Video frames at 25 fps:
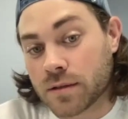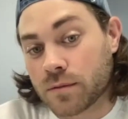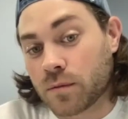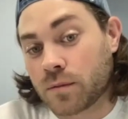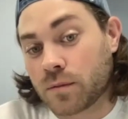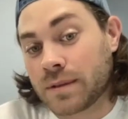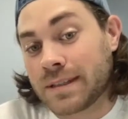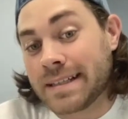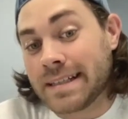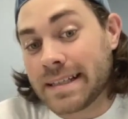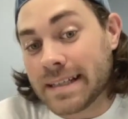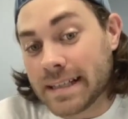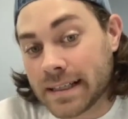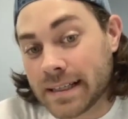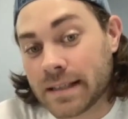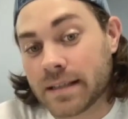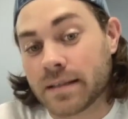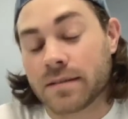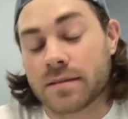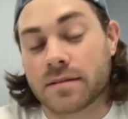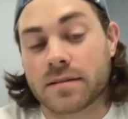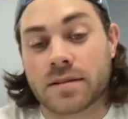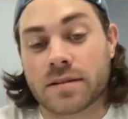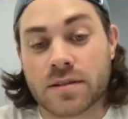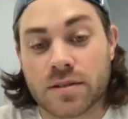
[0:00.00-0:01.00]
it
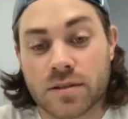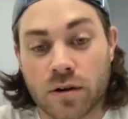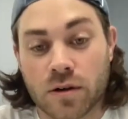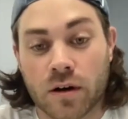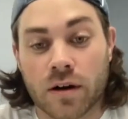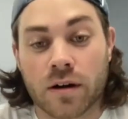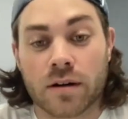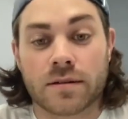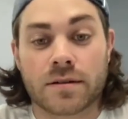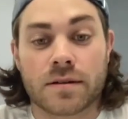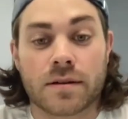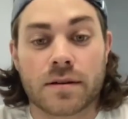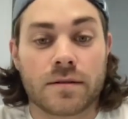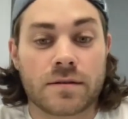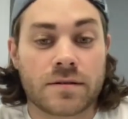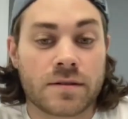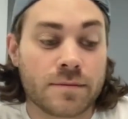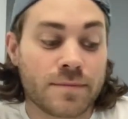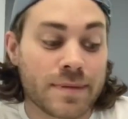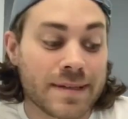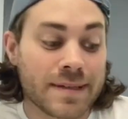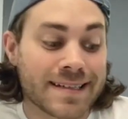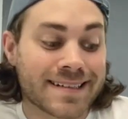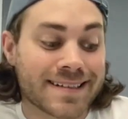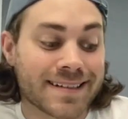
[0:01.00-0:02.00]
did start
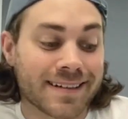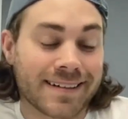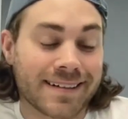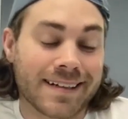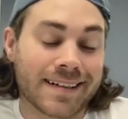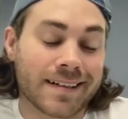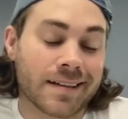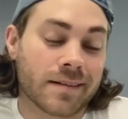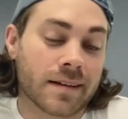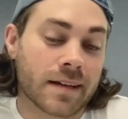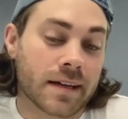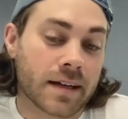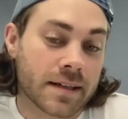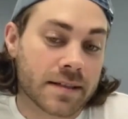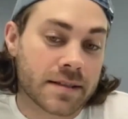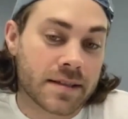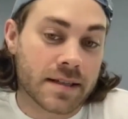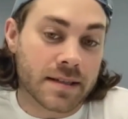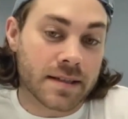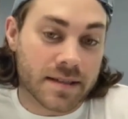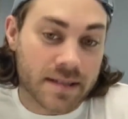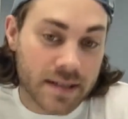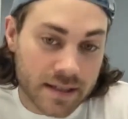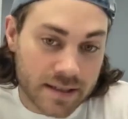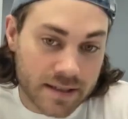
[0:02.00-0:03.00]
to be studied in the
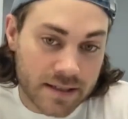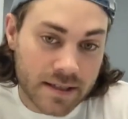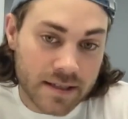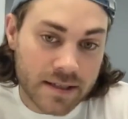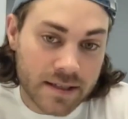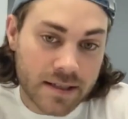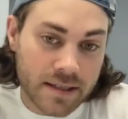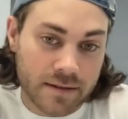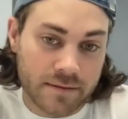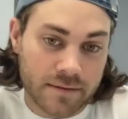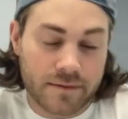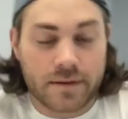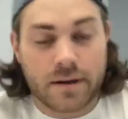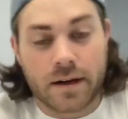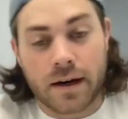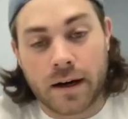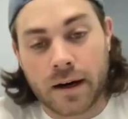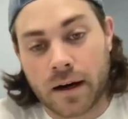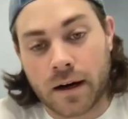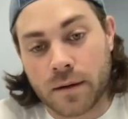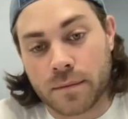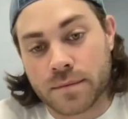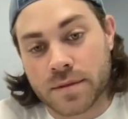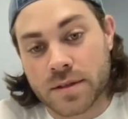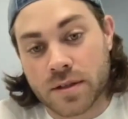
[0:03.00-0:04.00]

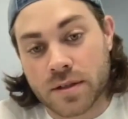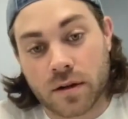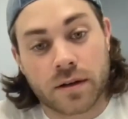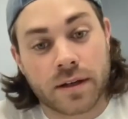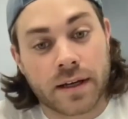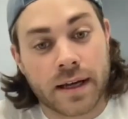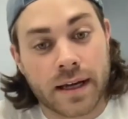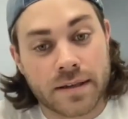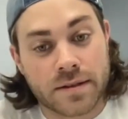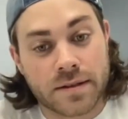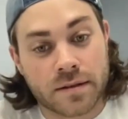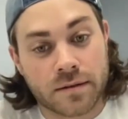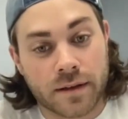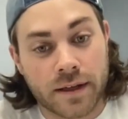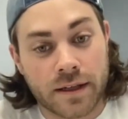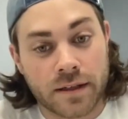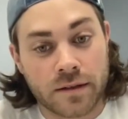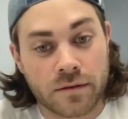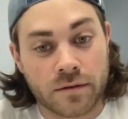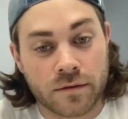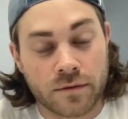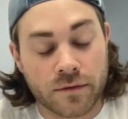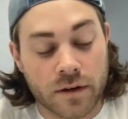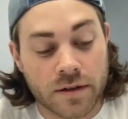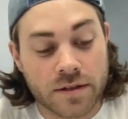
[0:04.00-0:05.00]
1960s, starting at Tulane
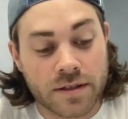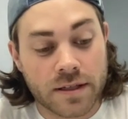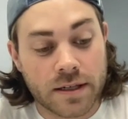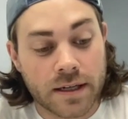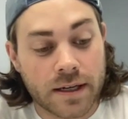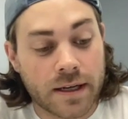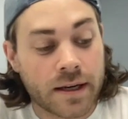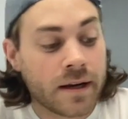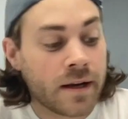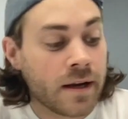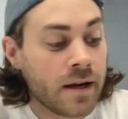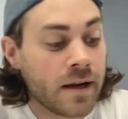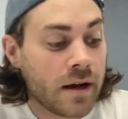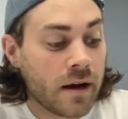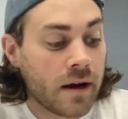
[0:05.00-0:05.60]
University.